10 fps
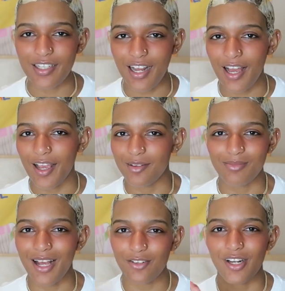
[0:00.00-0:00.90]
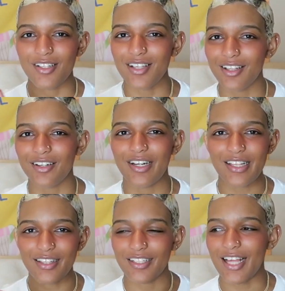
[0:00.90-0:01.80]
I'm not trying to sell it or
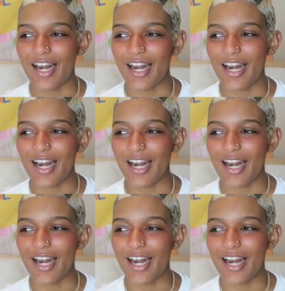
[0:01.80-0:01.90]
anything like that.